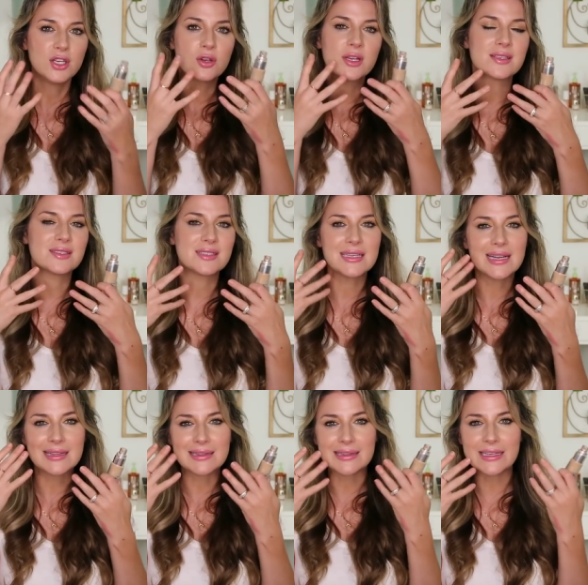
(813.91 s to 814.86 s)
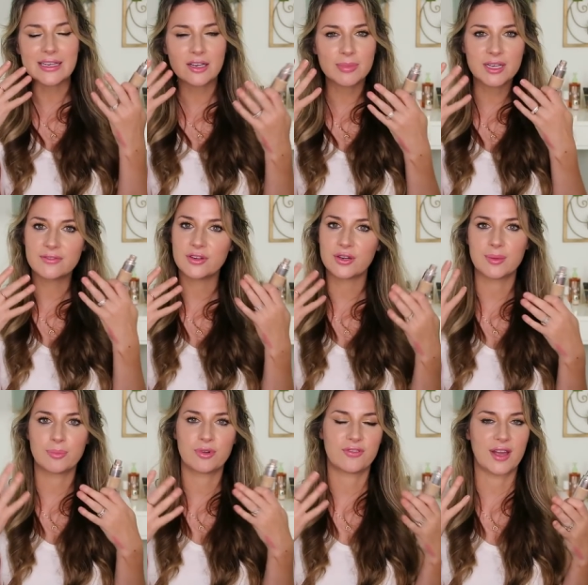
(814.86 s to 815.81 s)
you can see a little bit of
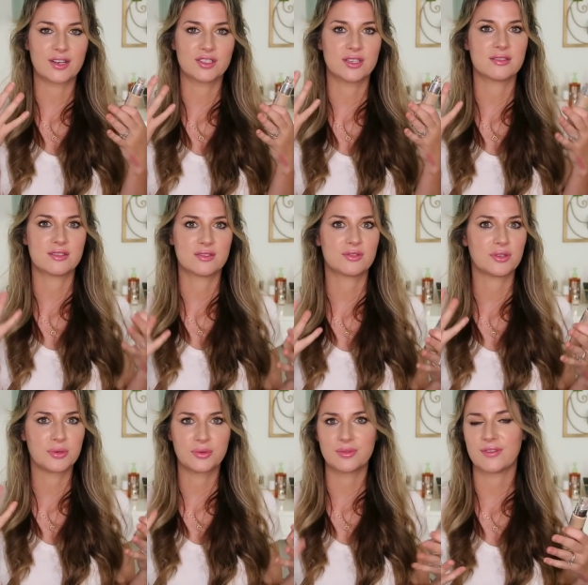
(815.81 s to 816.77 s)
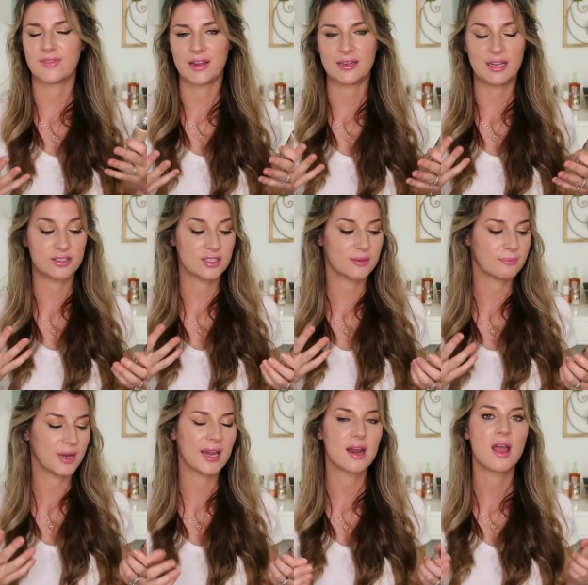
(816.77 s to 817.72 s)
your imperfections through the
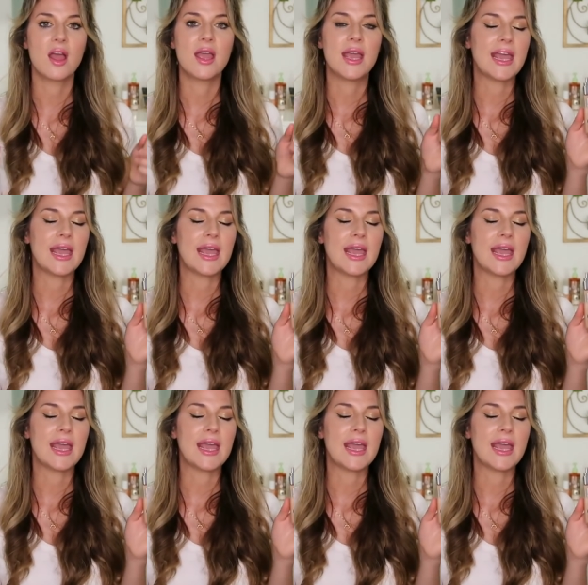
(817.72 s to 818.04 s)
foundation, but